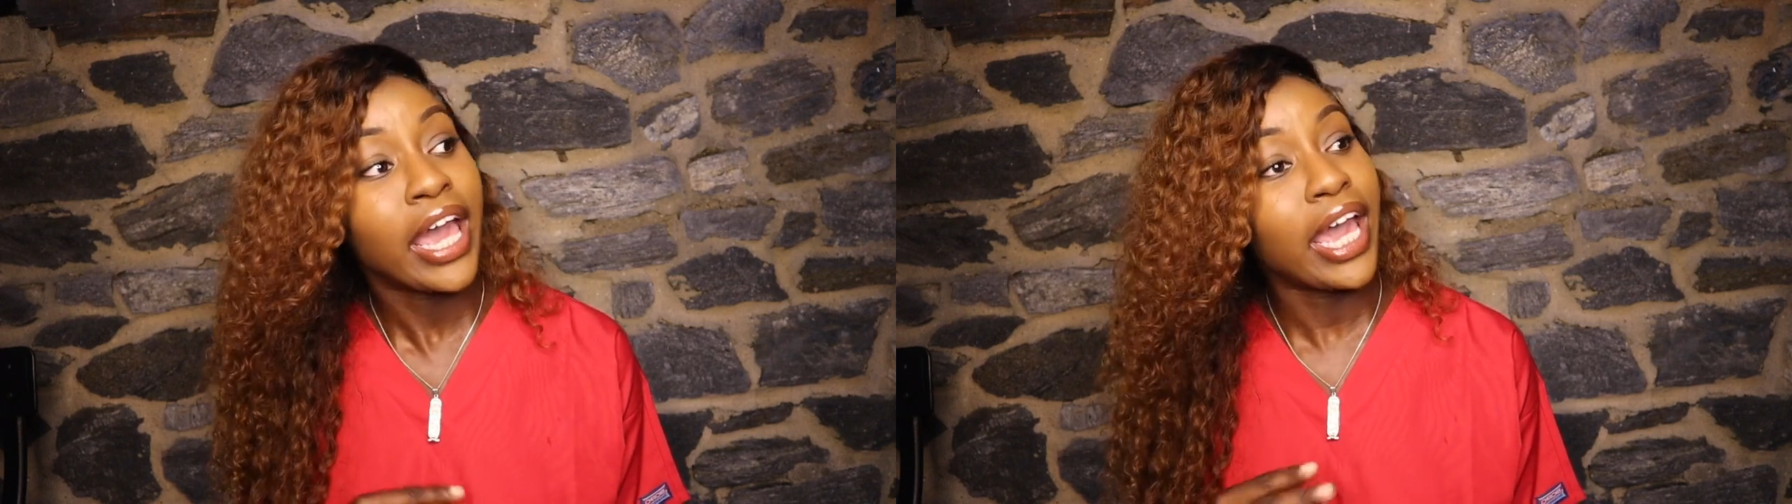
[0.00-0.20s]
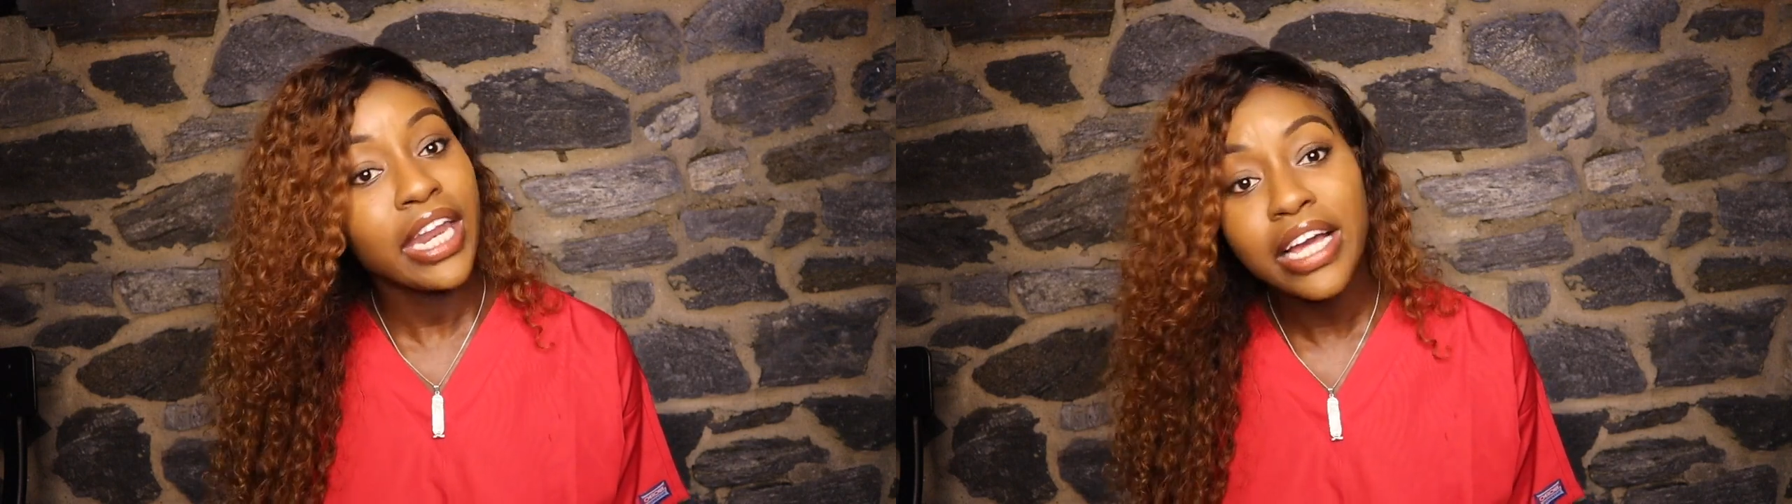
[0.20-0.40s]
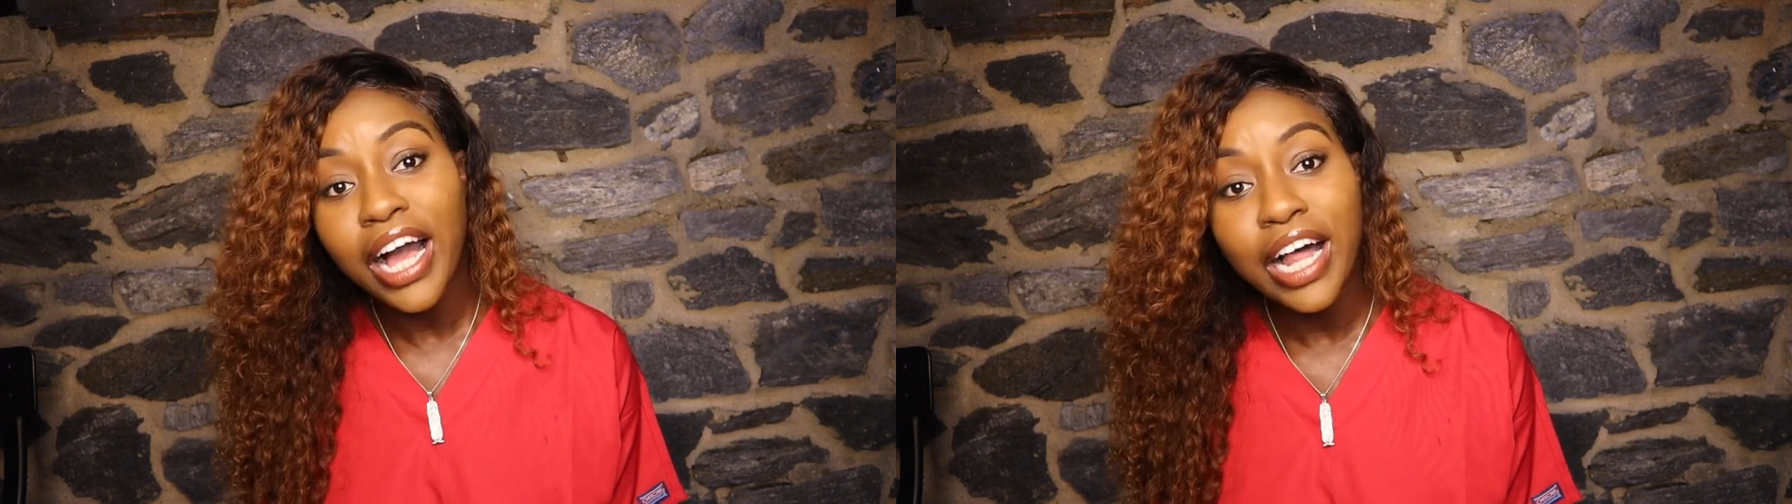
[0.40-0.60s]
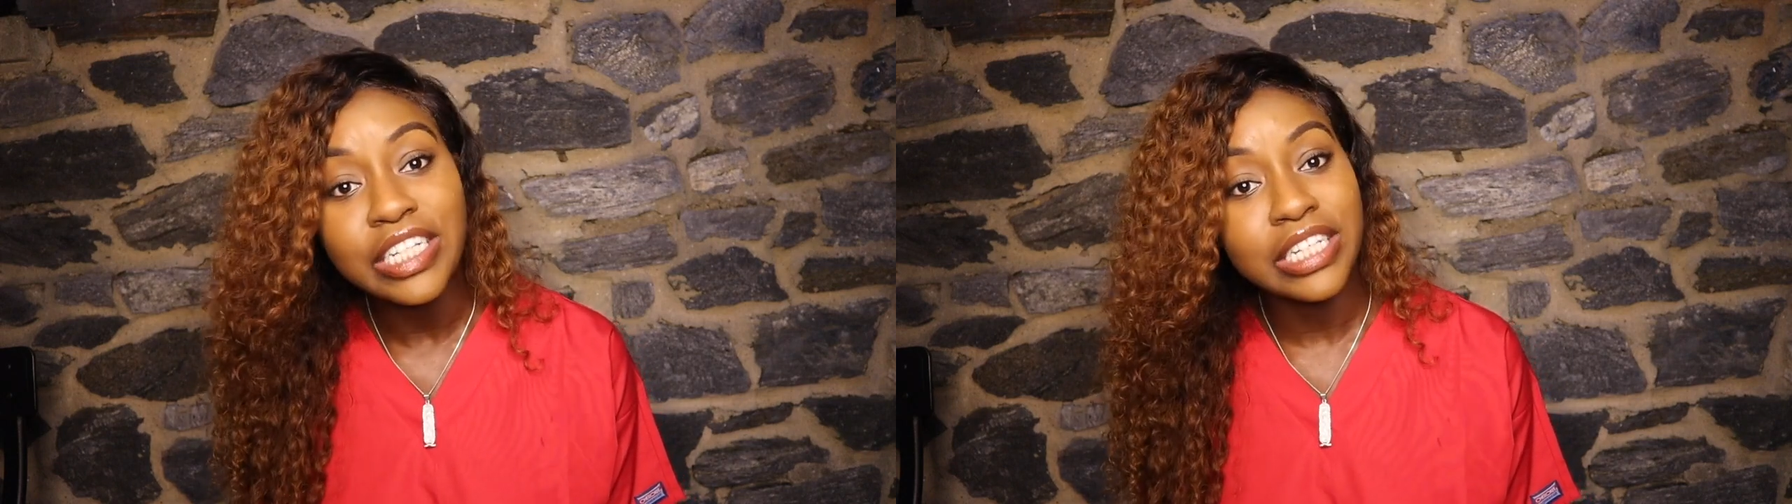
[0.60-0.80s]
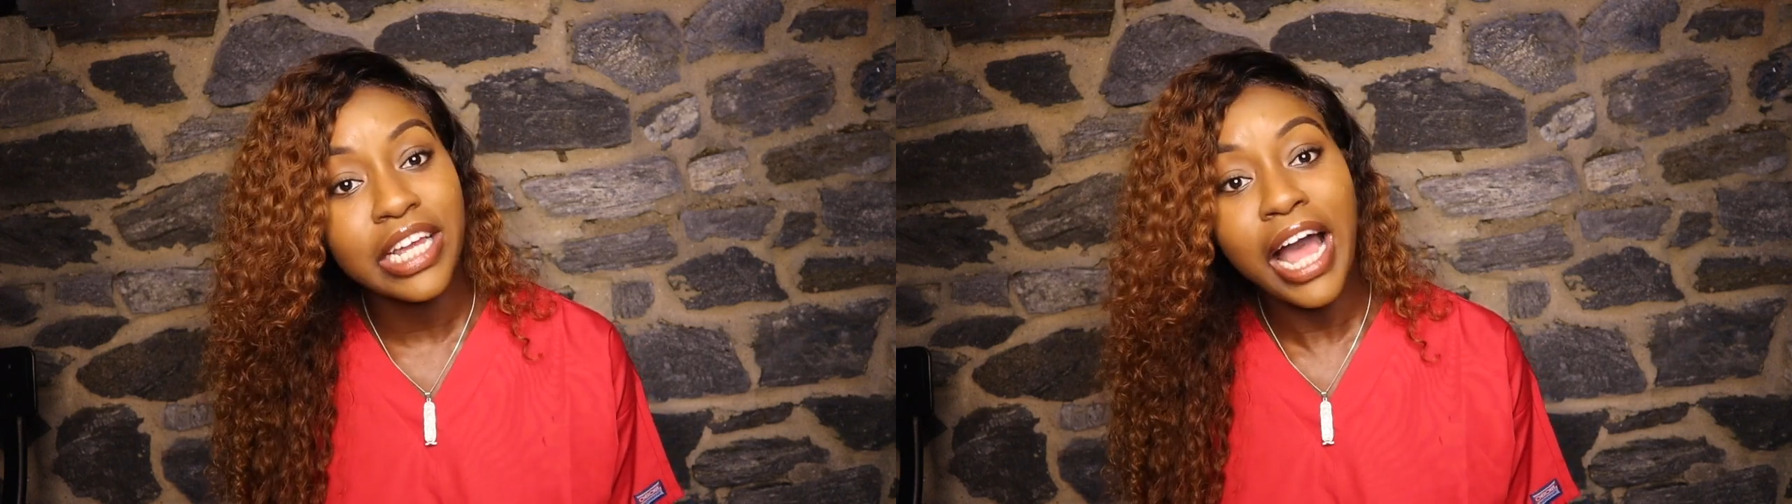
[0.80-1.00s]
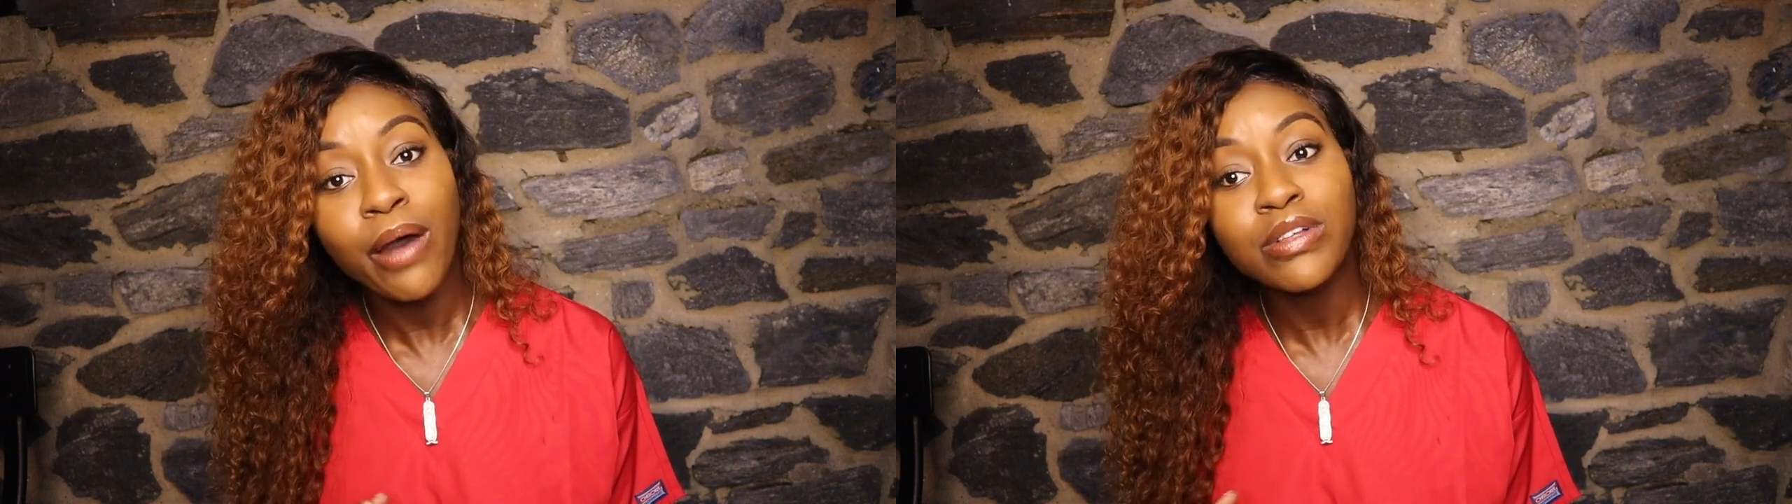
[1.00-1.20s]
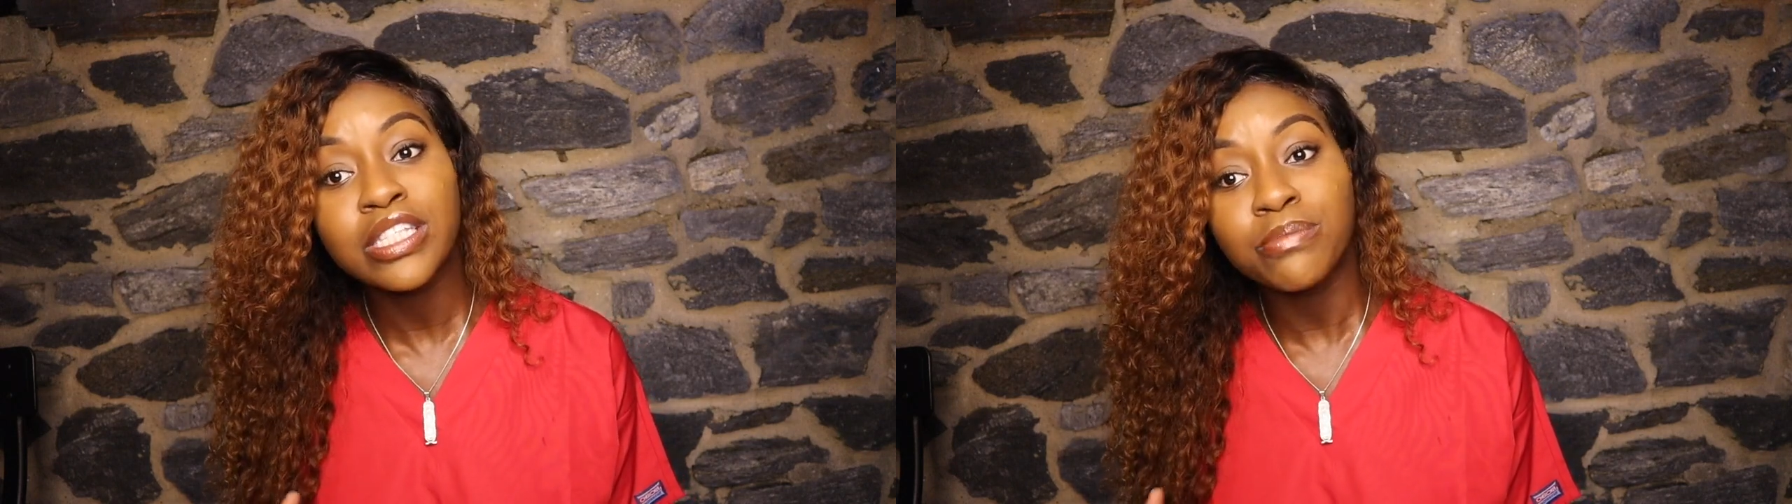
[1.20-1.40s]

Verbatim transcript: and in college like i was